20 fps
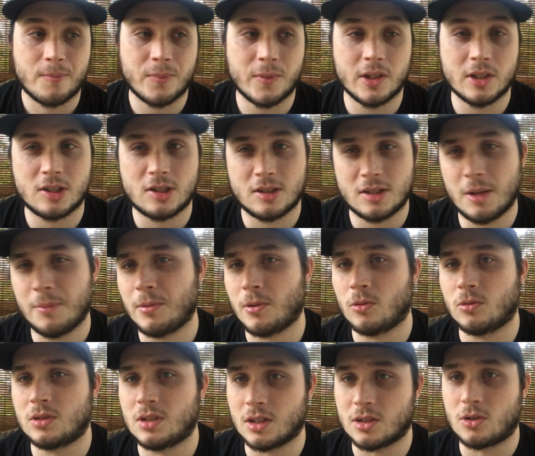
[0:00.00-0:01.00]
The
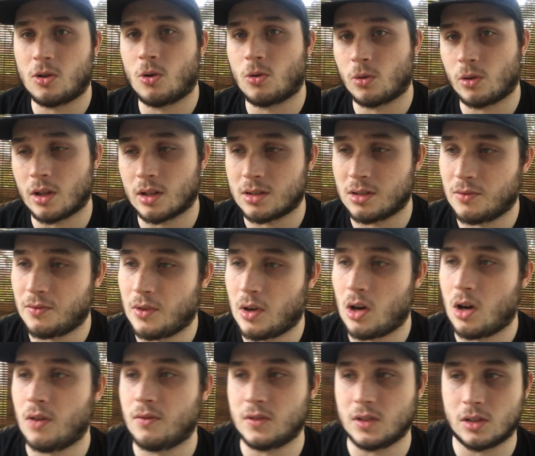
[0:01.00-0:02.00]
typical Dick Togo gets involved.